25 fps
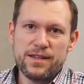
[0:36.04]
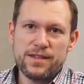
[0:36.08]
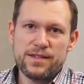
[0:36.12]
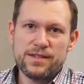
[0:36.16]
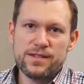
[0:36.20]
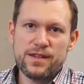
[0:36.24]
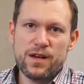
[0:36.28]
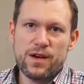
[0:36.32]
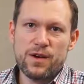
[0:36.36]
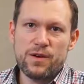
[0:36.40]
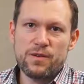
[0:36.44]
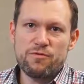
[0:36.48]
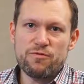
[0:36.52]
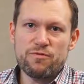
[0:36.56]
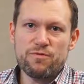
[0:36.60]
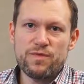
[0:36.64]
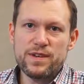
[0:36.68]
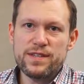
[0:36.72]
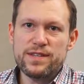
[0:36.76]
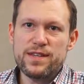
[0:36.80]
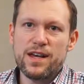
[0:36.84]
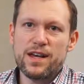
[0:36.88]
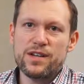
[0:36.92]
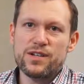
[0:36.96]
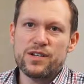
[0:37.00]
So
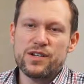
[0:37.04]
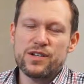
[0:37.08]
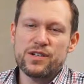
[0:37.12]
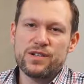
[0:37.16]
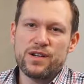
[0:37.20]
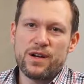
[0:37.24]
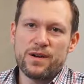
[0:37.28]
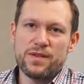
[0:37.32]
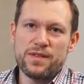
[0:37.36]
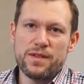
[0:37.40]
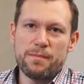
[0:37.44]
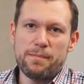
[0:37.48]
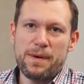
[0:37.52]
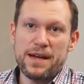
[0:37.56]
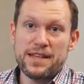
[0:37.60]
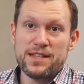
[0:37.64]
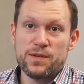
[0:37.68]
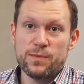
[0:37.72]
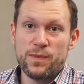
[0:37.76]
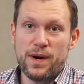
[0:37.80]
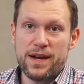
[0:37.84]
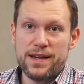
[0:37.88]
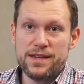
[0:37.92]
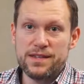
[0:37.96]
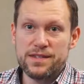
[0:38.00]
research has shown the
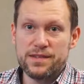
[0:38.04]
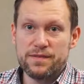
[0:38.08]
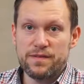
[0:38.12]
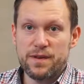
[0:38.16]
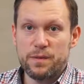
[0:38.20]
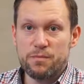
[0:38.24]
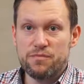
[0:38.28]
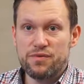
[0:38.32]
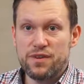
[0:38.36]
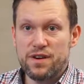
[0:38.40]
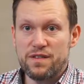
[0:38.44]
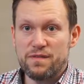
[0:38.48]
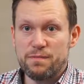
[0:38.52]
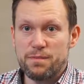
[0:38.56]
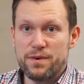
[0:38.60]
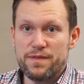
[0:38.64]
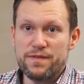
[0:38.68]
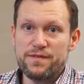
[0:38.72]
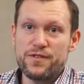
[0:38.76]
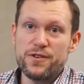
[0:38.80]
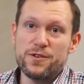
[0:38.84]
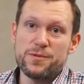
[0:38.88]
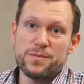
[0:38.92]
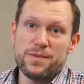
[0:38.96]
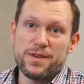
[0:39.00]
best ways of improving
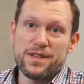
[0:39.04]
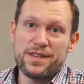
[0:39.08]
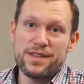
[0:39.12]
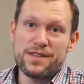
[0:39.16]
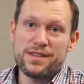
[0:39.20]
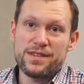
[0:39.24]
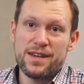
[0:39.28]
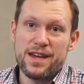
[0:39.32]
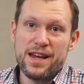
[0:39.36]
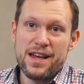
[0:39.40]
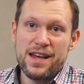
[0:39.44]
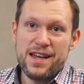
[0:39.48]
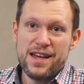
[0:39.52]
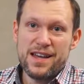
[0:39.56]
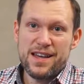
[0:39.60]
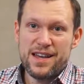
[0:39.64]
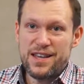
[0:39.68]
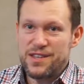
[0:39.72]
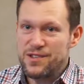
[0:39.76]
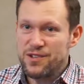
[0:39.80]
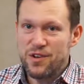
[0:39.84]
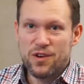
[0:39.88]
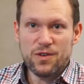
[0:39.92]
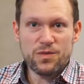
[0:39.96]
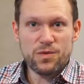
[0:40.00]
performance
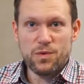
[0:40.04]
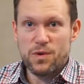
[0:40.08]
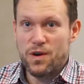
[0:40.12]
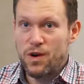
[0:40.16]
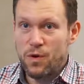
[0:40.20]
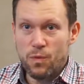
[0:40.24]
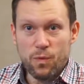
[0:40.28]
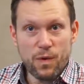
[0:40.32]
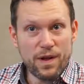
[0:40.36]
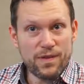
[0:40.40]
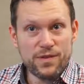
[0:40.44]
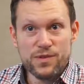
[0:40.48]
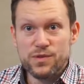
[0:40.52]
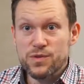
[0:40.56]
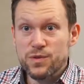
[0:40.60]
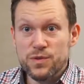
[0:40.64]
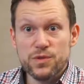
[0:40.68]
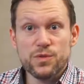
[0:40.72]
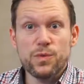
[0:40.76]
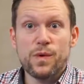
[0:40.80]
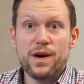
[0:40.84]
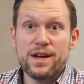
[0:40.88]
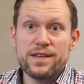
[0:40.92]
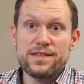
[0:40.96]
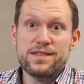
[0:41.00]
is not a once or
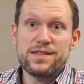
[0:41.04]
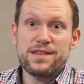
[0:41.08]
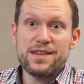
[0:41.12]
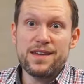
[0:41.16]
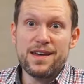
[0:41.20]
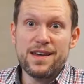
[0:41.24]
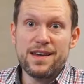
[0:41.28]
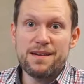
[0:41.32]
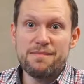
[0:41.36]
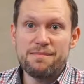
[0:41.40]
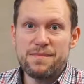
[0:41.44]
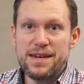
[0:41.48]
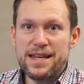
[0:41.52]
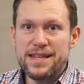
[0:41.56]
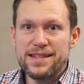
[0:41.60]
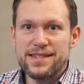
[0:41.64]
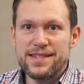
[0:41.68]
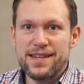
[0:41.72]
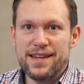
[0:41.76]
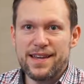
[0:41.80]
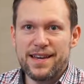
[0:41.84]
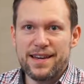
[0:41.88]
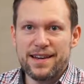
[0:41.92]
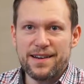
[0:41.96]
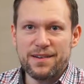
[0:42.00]
twice a year
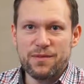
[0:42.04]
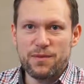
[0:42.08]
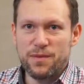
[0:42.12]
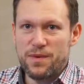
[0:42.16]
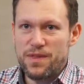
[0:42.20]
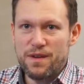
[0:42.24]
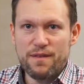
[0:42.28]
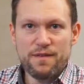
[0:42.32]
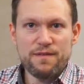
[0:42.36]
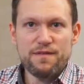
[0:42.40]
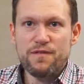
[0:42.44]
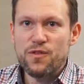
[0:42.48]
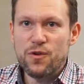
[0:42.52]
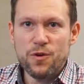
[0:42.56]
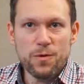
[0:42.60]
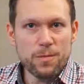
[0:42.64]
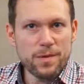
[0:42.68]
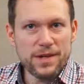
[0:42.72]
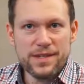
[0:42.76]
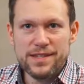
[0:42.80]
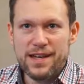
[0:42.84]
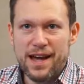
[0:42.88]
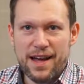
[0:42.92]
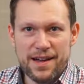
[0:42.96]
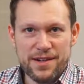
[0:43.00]
meeting with a form
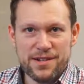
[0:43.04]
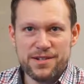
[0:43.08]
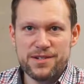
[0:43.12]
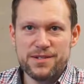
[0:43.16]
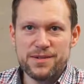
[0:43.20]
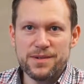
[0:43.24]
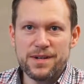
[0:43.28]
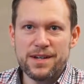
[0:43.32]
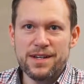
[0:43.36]
attached to